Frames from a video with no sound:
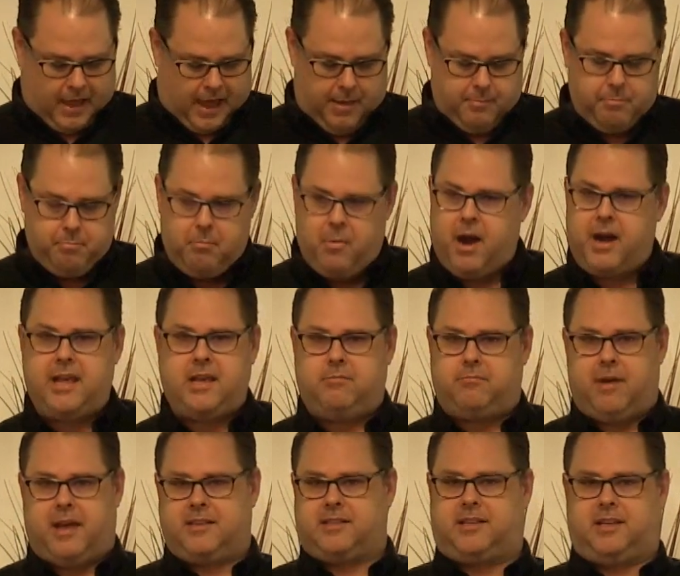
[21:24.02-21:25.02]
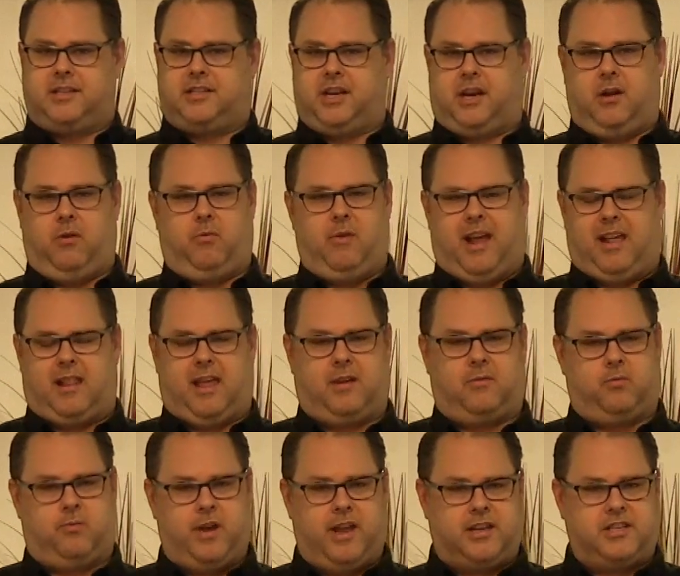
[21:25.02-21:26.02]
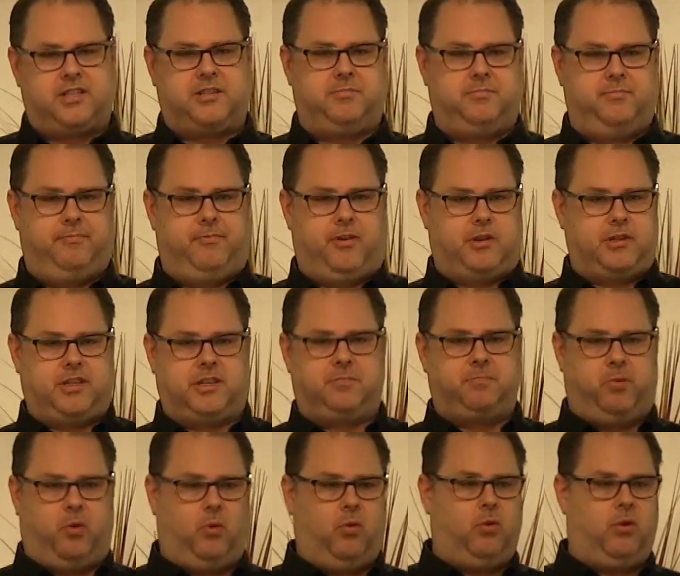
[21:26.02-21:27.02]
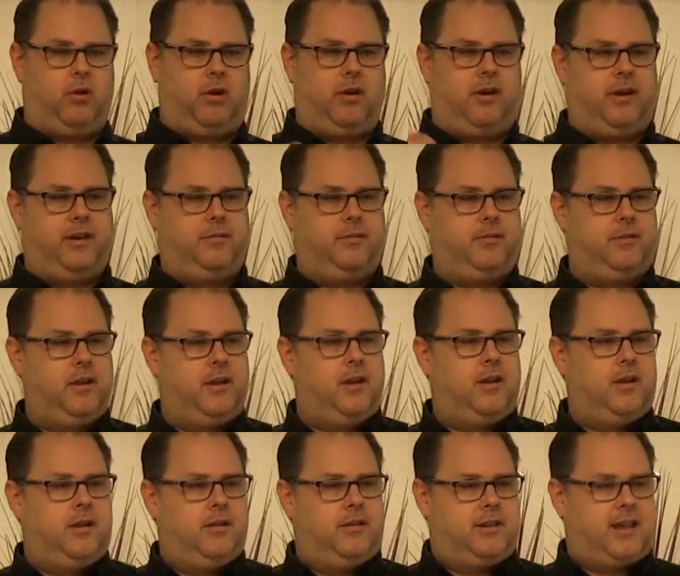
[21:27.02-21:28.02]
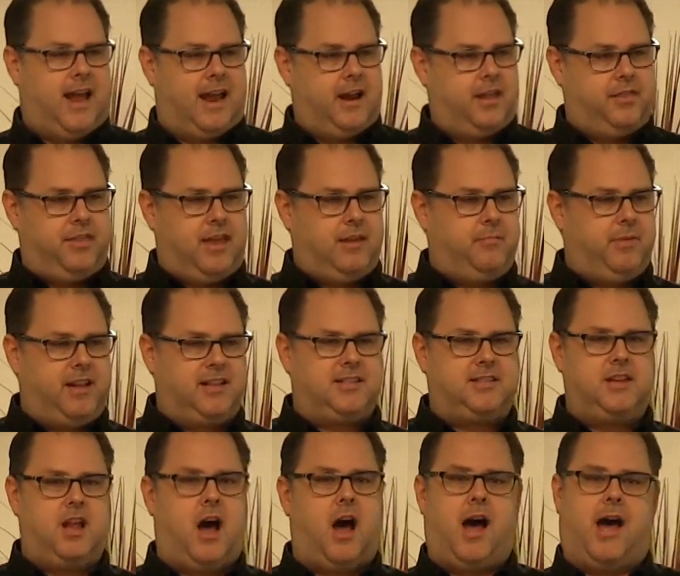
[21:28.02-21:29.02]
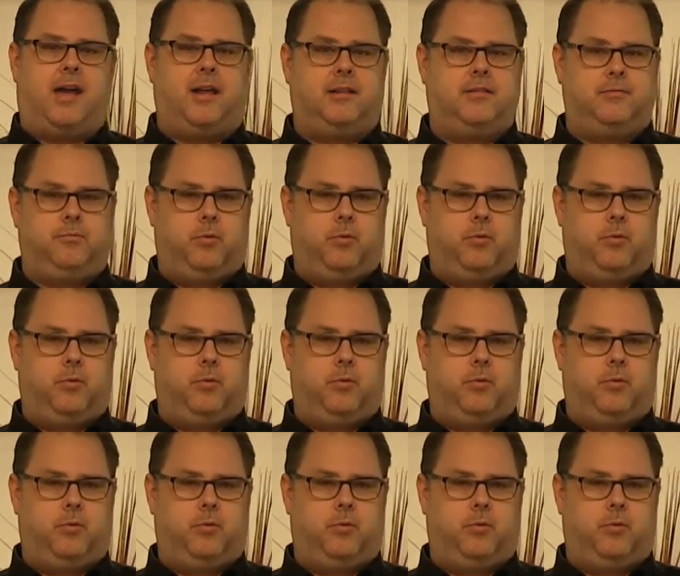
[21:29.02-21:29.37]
a money message in a way, like rich versus poor and kind of thing, but it's not.